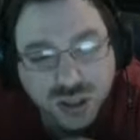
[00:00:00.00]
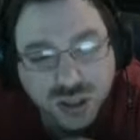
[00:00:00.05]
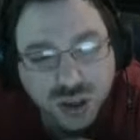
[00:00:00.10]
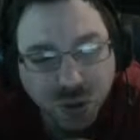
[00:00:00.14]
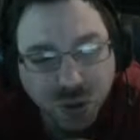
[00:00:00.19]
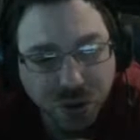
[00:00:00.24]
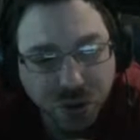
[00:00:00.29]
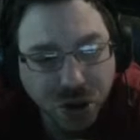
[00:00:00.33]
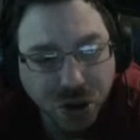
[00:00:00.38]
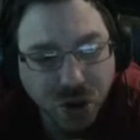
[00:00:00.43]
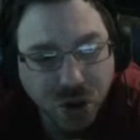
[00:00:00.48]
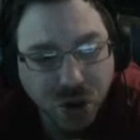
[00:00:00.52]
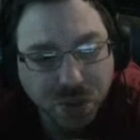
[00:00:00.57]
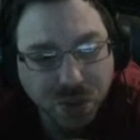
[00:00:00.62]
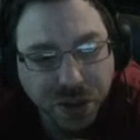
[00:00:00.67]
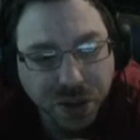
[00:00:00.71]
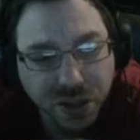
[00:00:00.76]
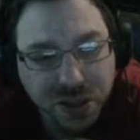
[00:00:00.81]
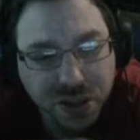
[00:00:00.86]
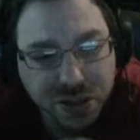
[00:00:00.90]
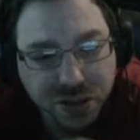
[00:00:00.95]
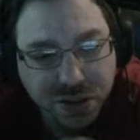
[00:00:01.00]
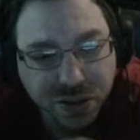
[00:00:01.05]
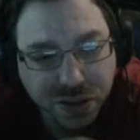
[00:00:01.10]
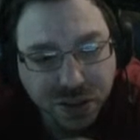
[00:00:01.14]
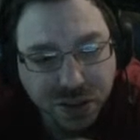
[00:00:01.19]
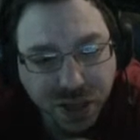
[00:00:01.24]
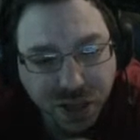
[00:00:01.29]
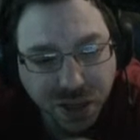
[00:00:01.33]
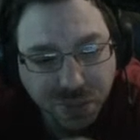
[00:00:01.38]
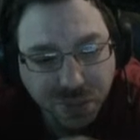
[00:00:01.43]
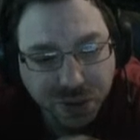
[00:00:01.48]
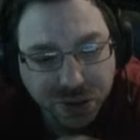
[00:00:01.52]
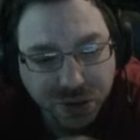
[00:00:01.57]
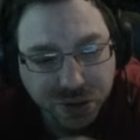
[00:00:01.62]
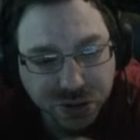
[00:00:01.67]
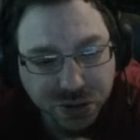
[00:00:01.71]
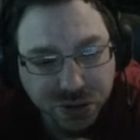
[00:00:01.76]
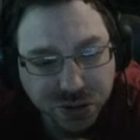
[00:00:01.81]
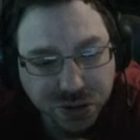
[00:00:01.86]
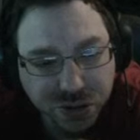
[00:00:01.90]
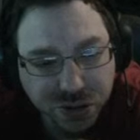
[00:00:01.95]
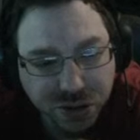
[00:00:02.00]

you were lower because of the damage you took.